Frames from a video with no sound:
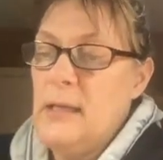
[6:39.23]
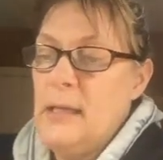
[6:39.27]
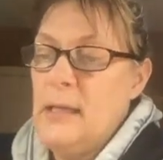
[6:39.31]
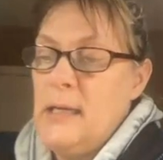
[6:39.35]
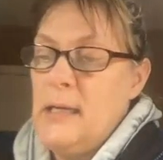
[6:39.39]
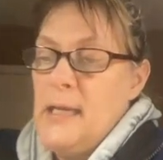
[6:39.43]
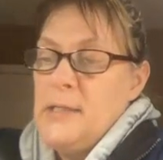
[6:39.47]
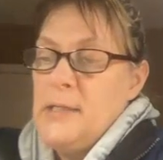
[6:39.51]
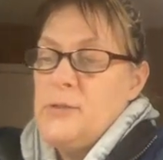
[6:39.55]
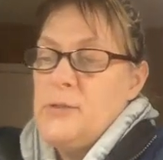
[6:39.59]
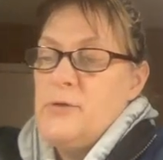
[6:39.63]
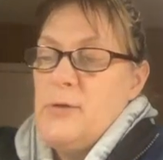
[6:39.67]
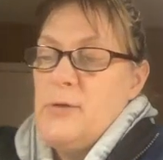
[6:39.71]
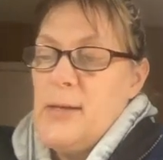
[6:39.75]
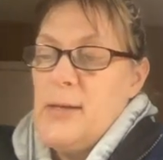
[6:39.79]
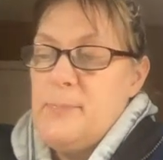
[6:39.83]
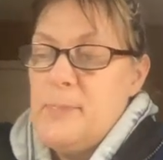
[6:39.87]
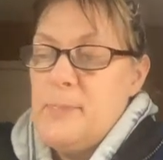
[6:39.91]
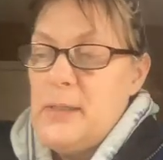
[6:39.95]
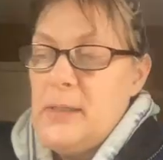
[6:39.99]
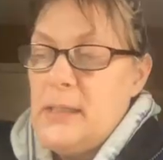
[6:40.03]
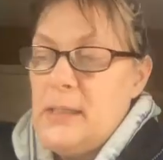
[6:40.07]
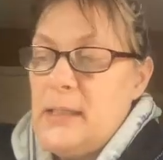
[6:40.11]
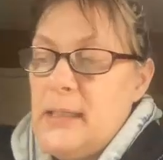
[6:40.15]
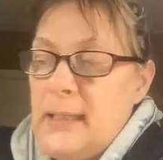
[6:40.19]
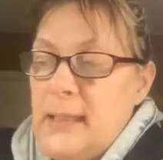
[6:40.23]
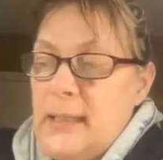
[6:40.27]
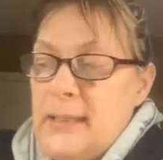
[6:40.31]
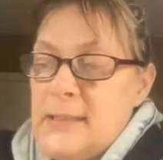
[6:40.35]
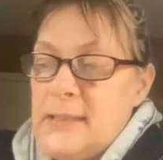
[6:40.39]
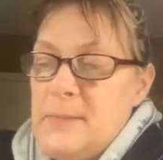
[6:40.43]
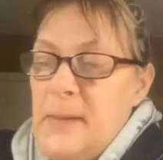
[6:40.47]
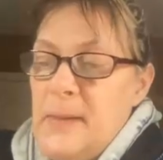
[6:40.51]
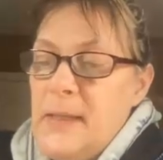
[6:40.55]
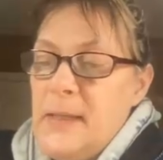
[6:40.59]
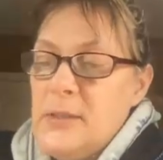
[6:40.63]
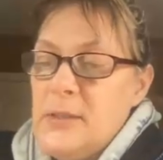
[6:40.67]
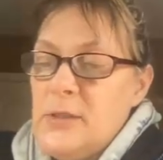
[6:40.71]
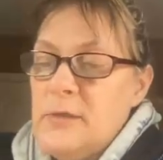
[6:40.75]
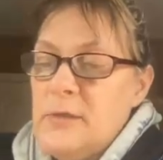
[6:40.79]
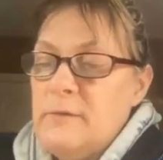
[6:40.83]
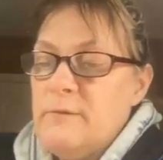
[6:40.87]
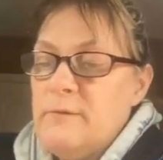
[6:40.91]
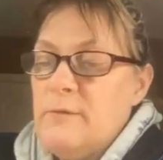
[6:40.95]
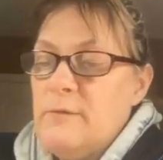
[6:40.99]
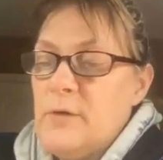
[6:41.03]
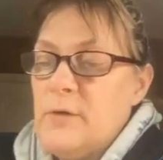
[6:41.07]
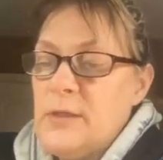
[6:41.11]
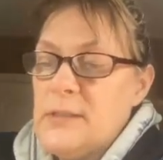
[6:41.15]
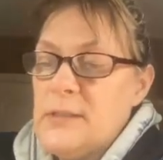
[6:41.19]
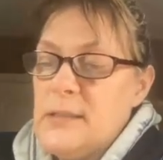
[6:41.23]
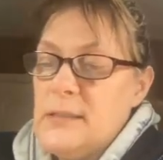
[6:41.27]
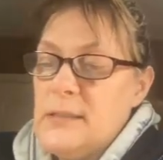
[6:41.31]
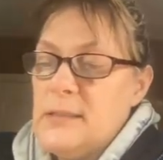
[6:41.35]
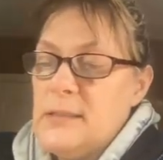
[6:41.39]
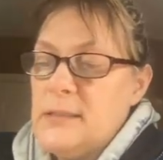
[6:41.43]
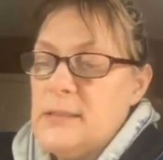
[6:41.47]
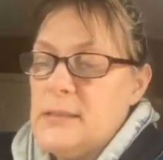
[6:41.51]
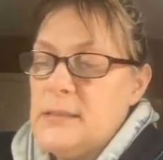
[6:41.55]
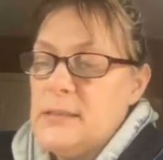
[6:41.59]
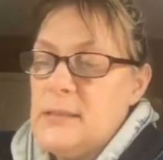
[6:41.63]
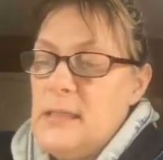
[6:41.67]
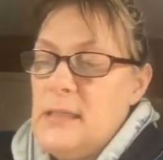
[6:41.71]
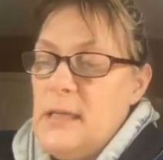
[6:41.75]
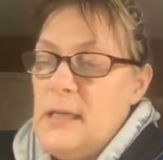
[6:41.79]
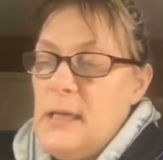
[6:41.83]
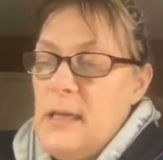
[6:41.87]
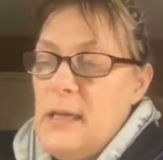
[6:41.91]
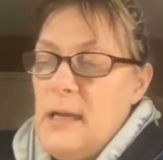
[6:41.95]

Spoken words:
and entropic expansion forces.